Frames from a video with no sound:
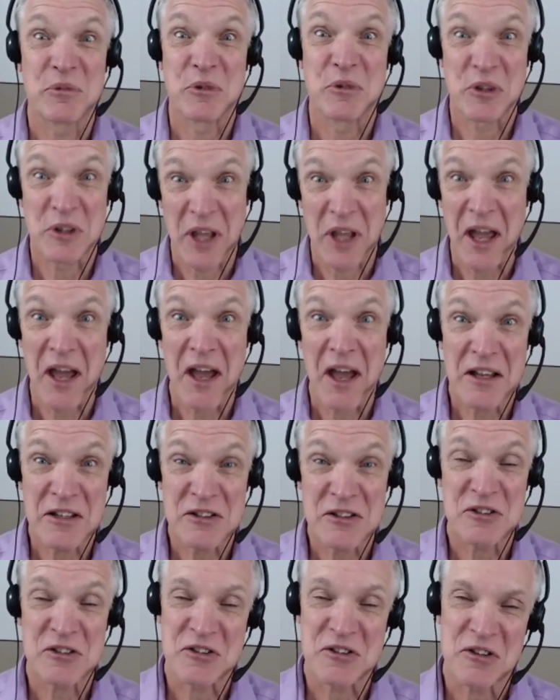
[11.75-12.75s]

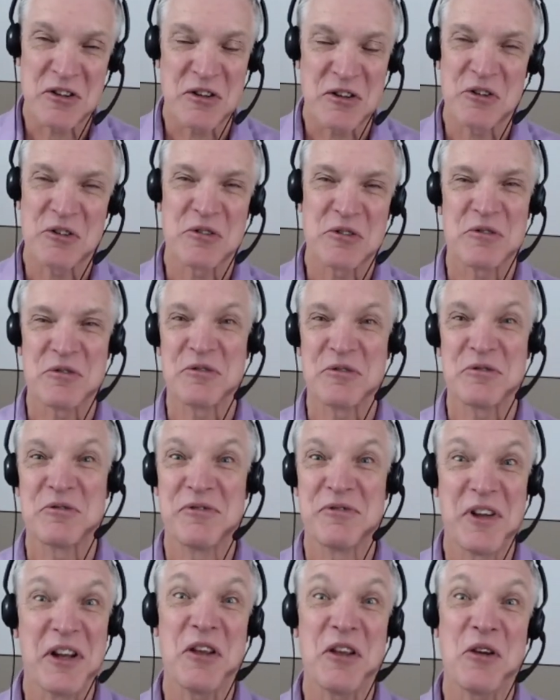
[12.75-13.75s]
casts, our
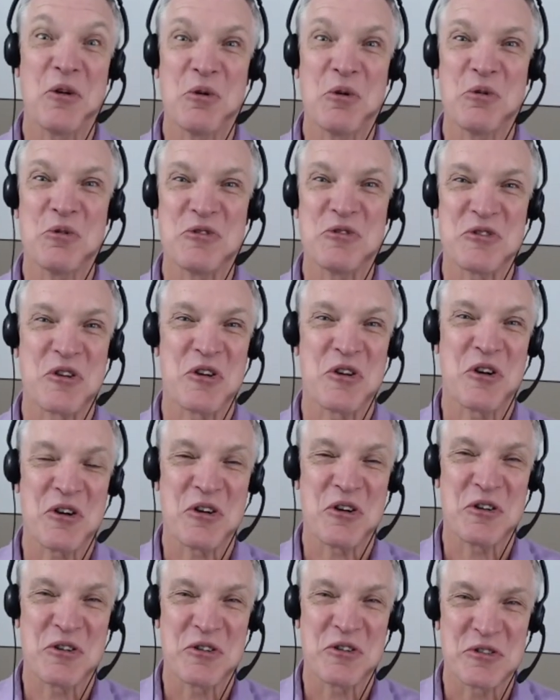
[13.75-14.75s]
videos,
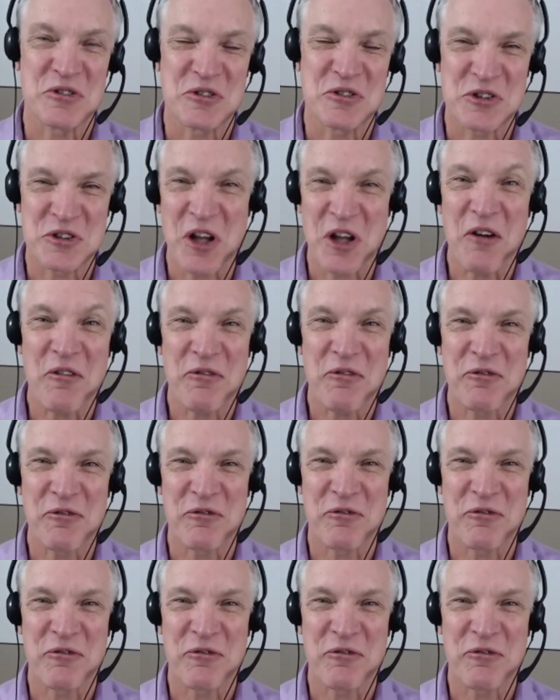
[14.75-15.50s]
our stuff.